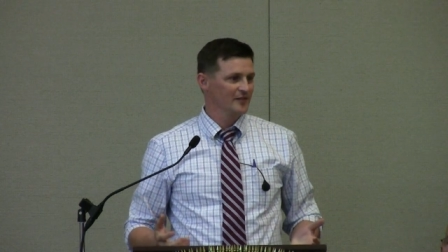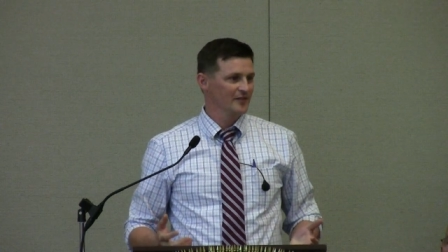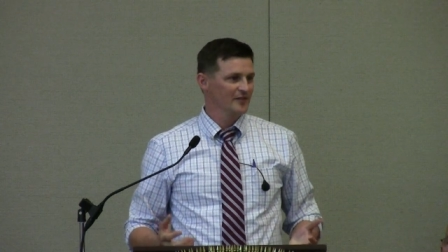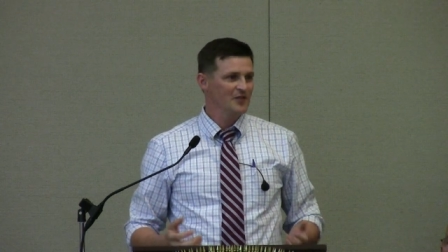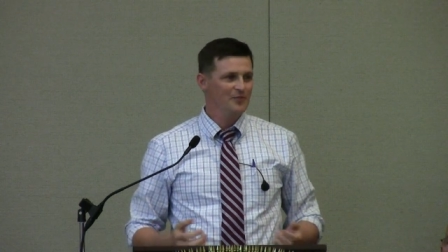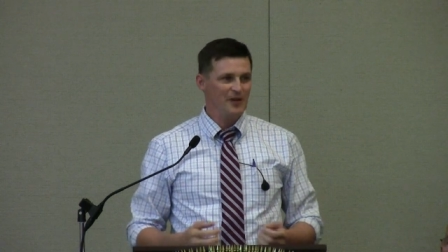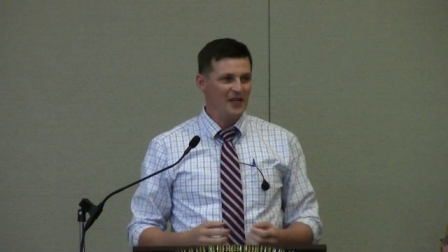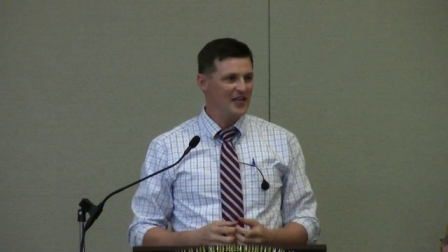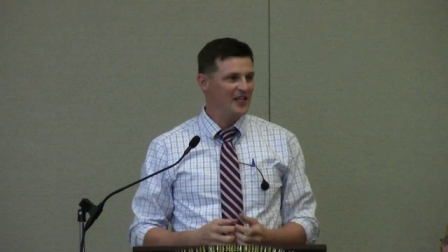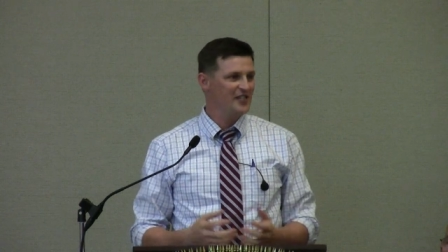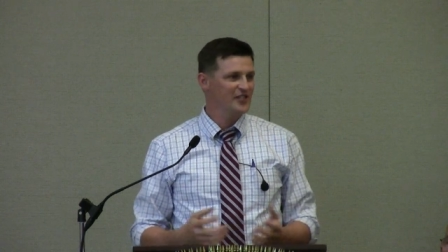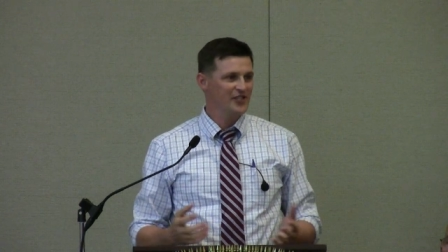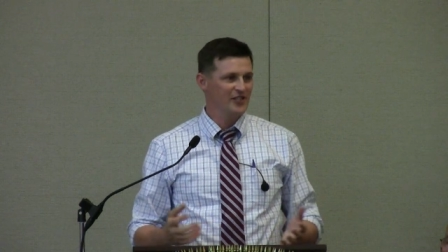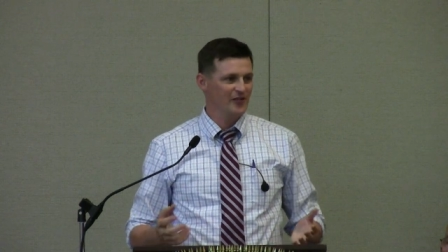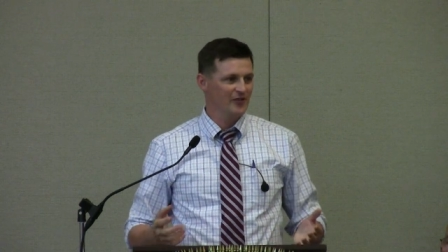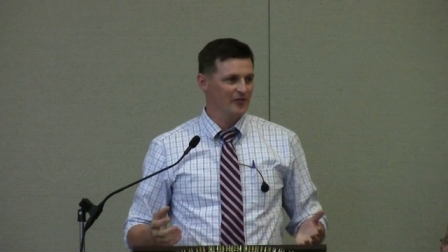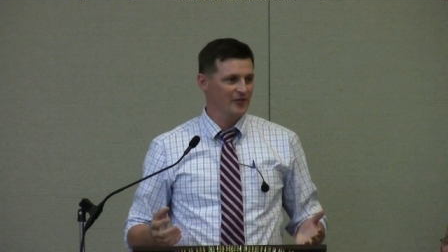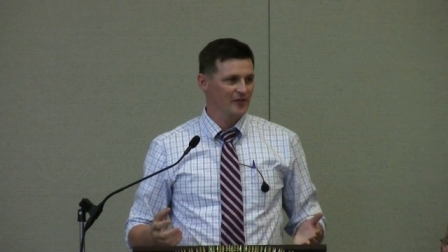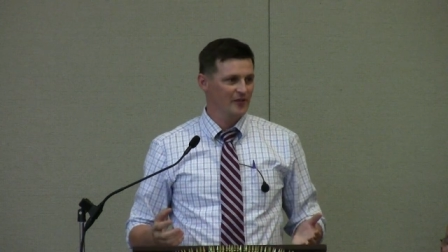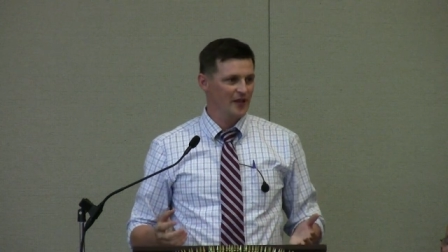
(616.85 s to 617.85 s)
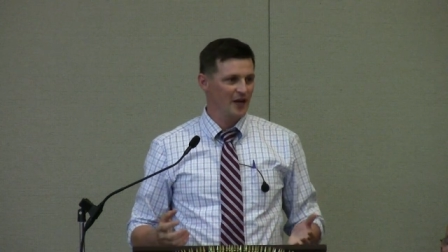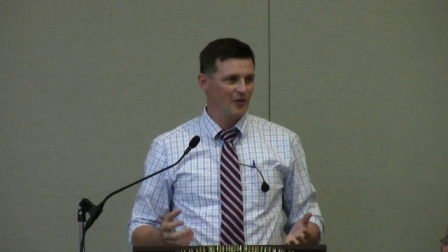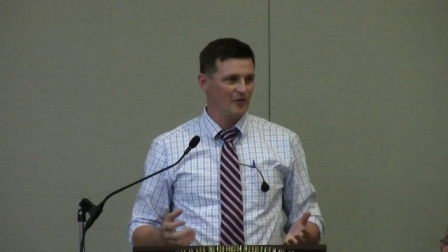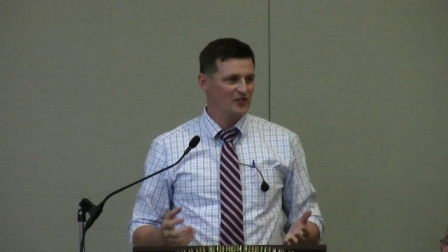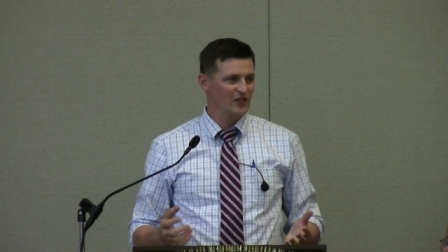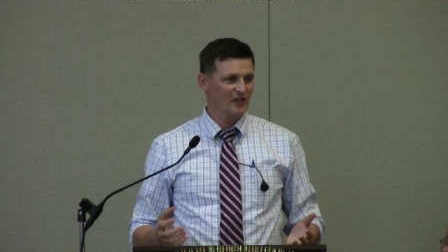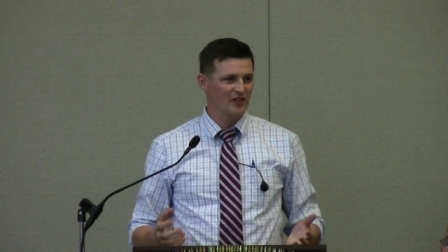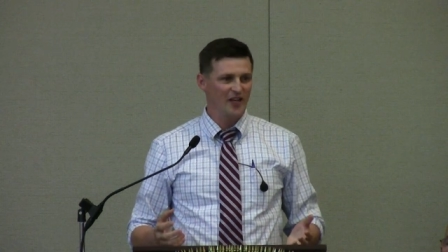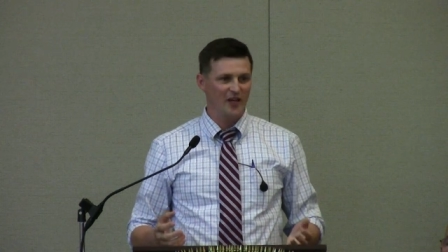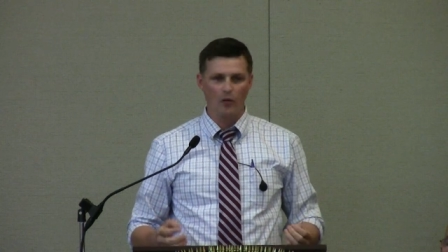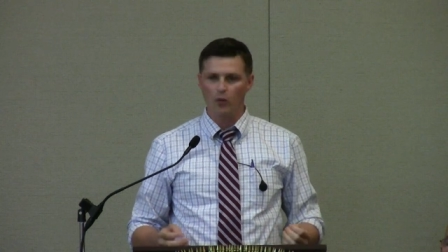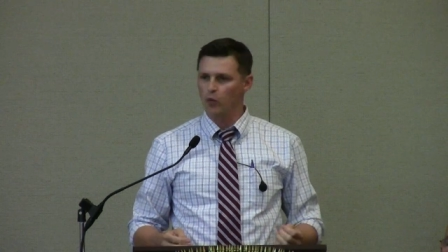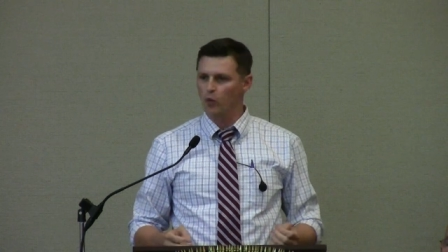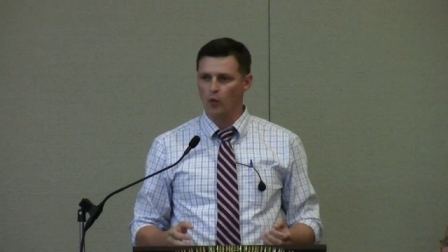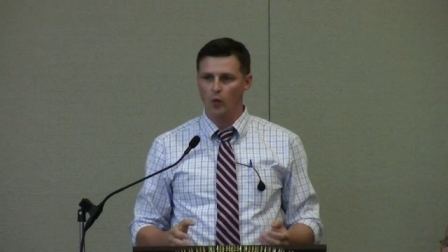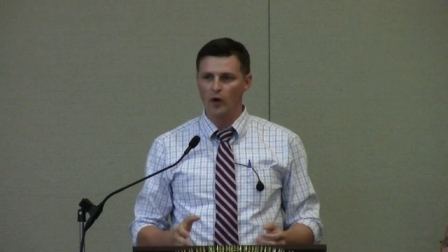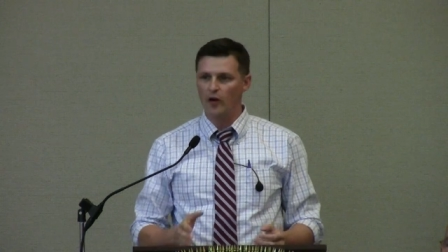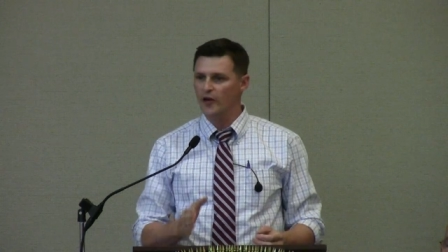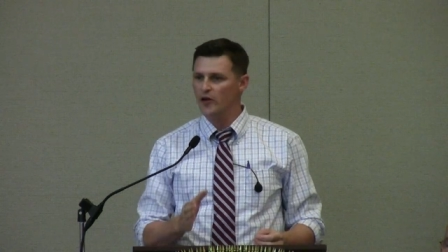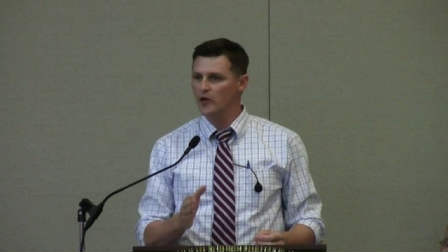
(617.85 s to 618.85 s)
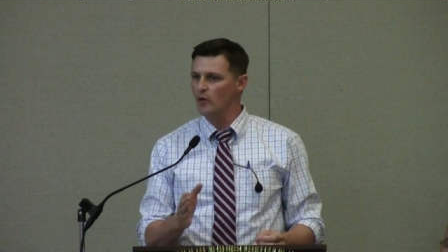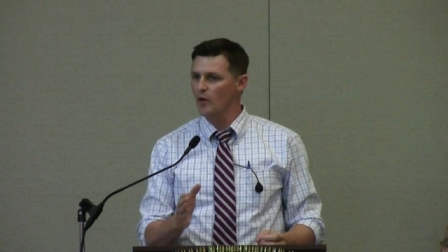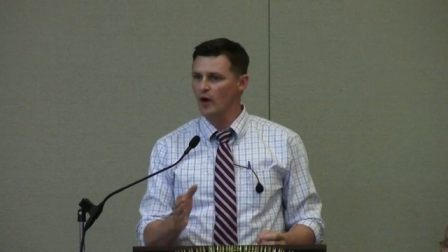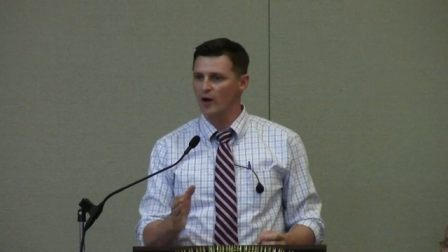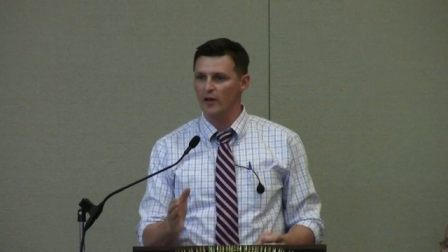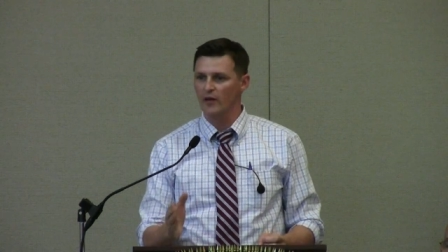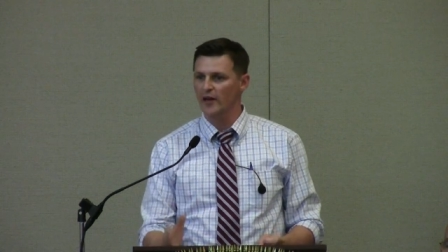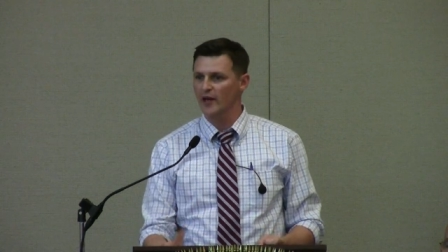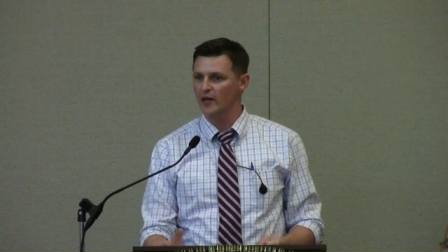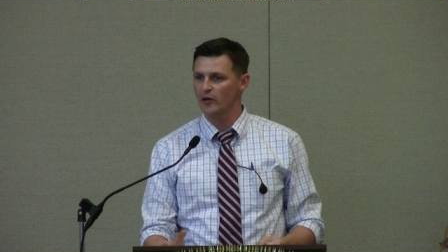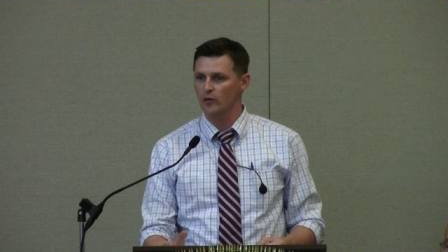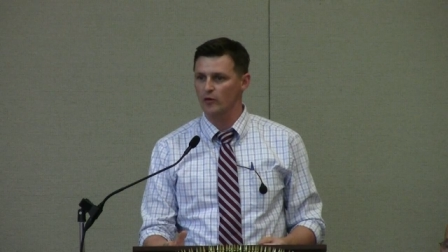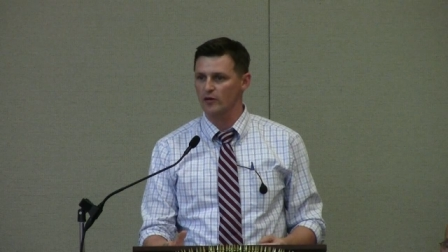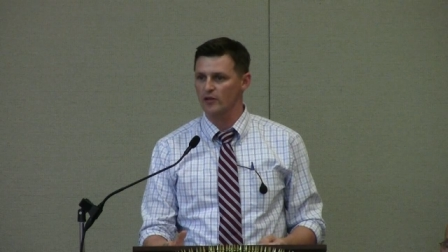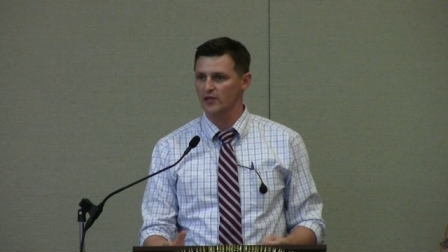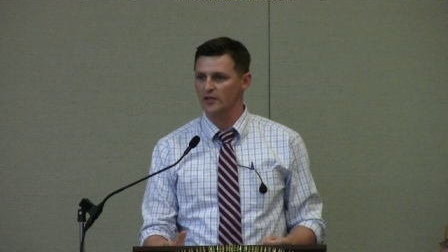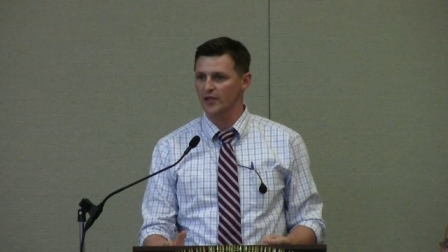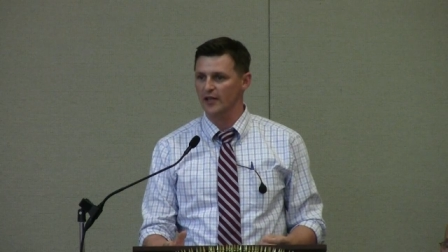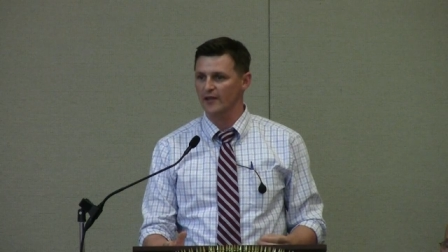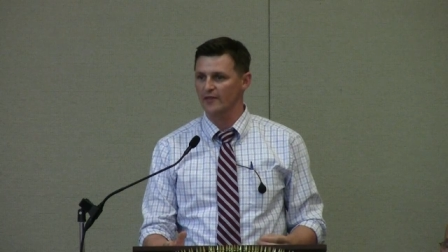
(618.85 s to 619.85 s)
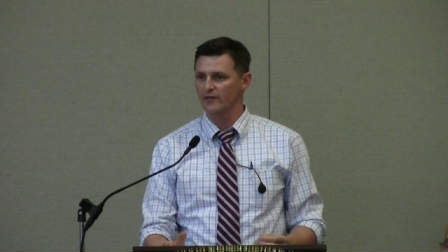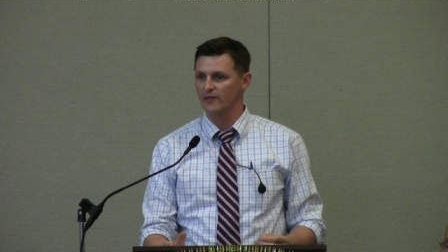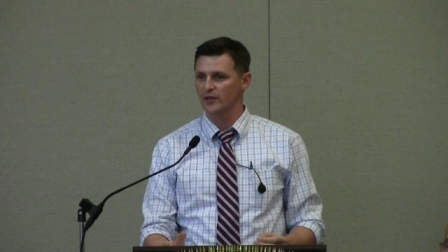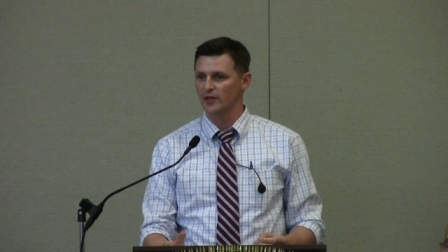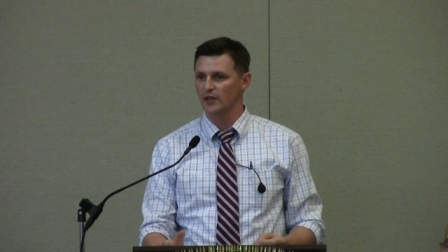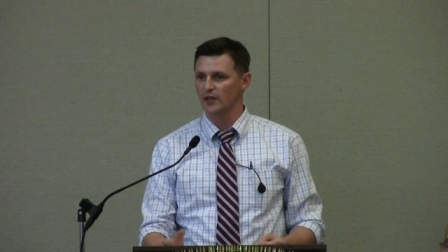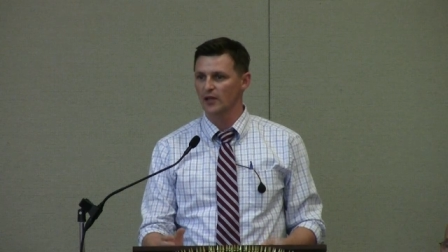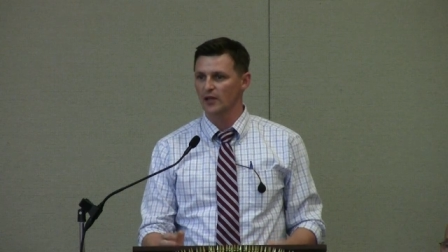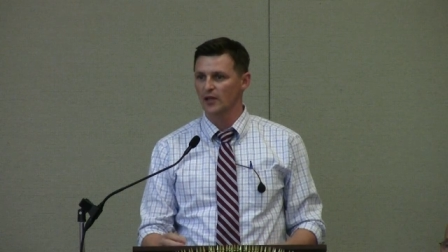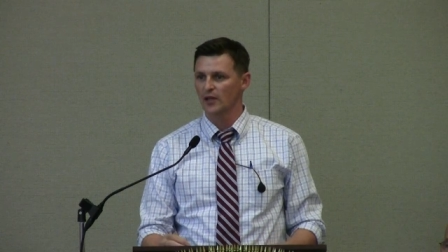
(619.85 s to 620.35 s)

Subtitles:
It was a big issue. That was the thing. Where are you at on the headquarters landfill?